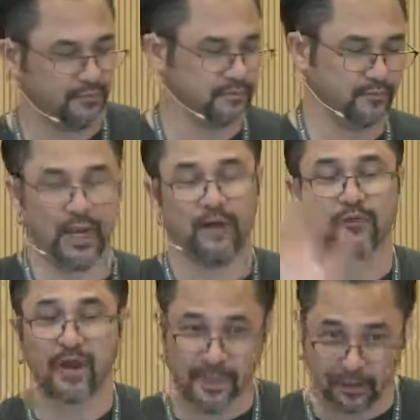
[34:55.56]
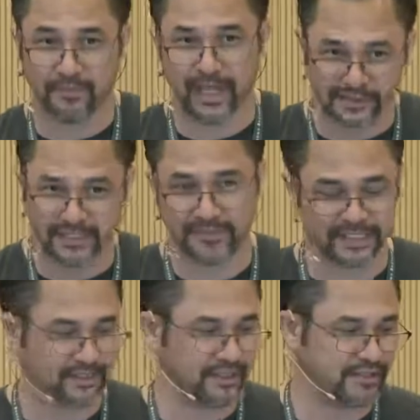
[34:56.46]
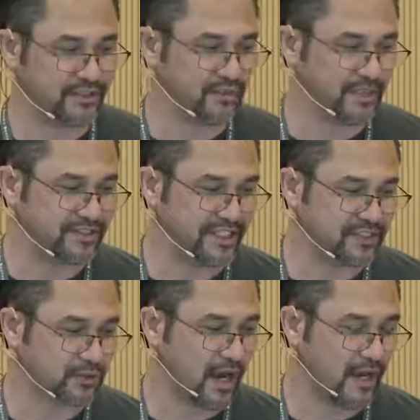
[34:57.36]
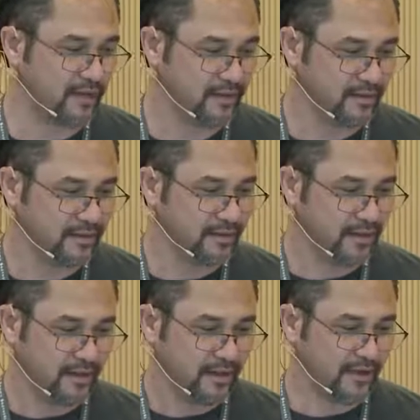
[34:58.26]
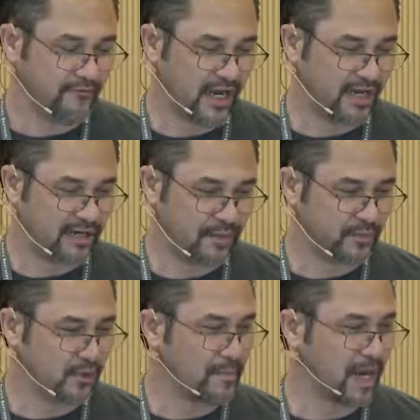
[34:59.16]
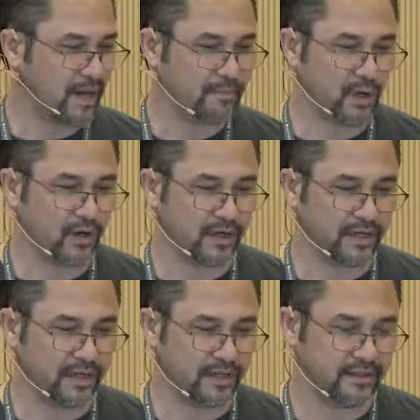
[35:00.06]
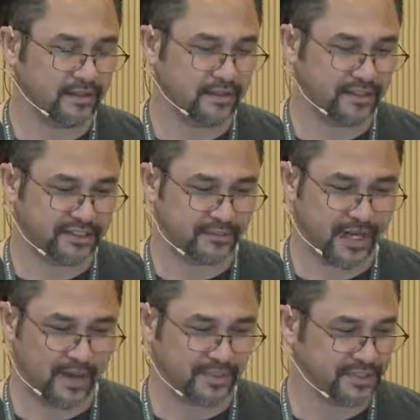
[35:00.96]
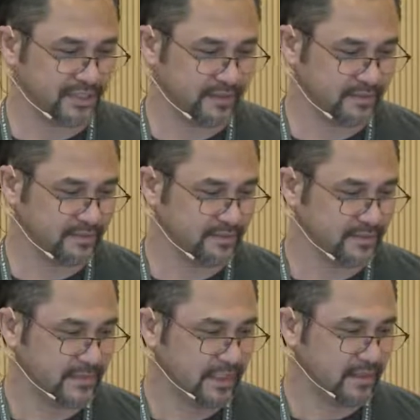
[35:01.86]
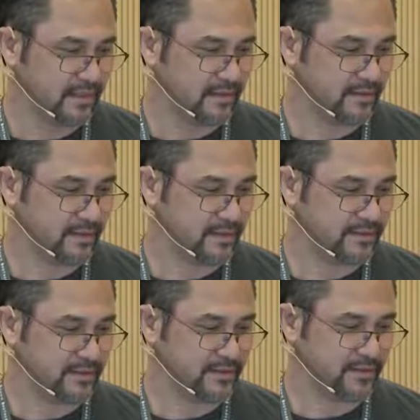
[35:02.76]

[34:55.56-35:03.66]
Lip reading: round-robin load balancing based on that too. But you can see it's trying. If I come drop my Burr again, let's see what happens here. Dun, dun,